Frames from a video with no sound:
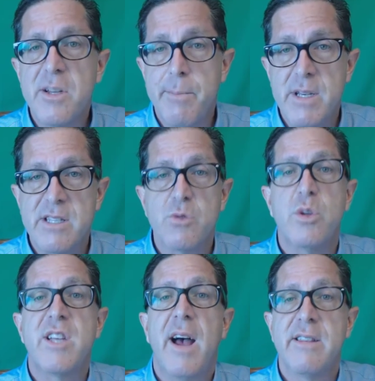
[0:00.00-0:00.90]
in a
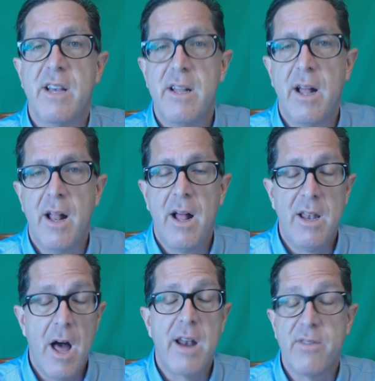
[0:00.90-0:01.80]
business which has a
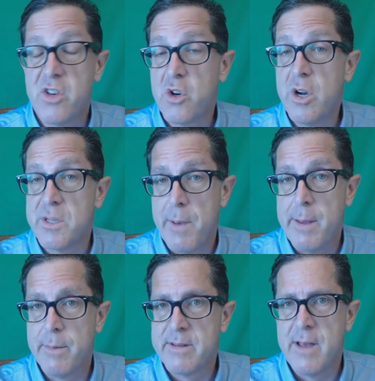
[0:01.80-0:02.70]
lot of insurance
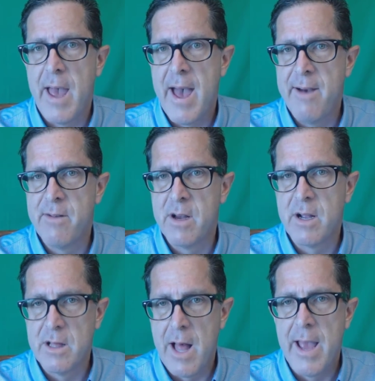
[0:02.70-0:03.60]
payments. I have
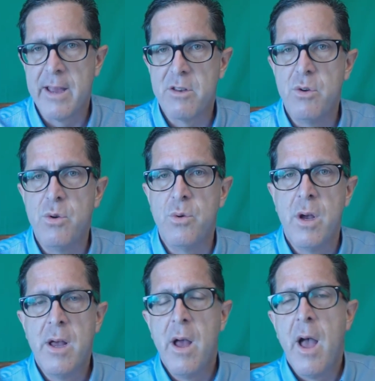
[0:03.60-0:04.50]
a client who
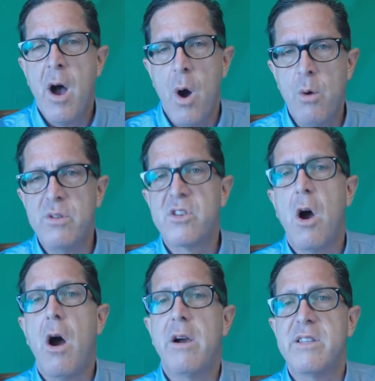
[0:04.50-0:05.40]
owns
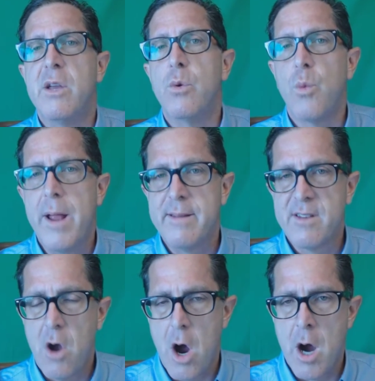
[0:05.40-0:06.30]
cars and
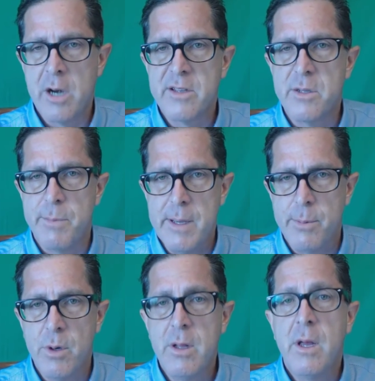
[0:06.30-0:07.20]
rents cars to
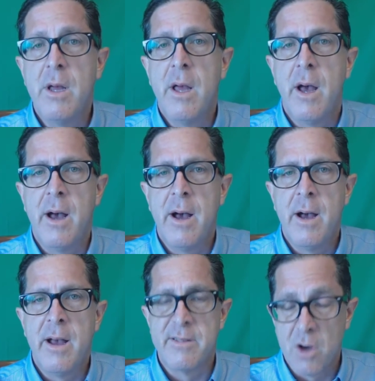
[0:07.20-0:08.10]
people
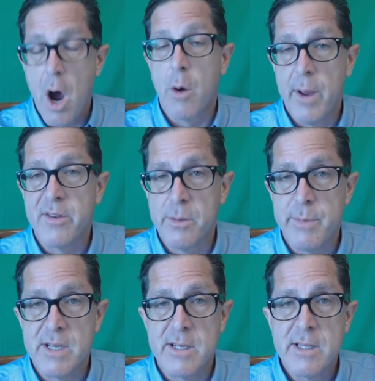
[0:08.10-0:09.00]
as a car rental
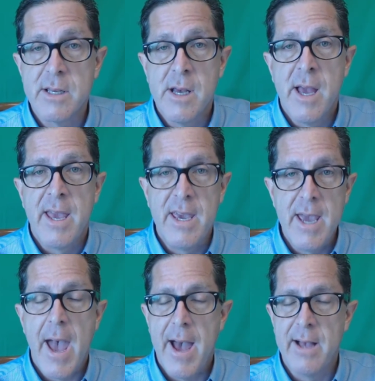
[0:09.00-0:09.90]
business.
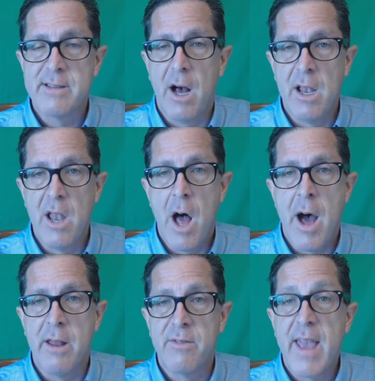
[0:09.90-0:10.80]
He has a
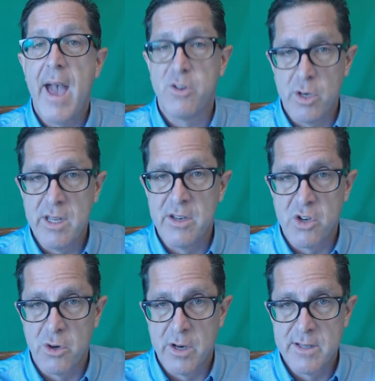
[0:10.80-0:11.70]
lot of casualty
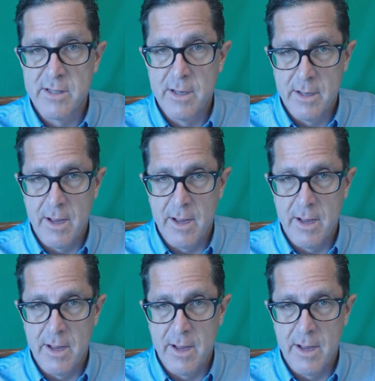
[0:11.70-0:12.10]
insurance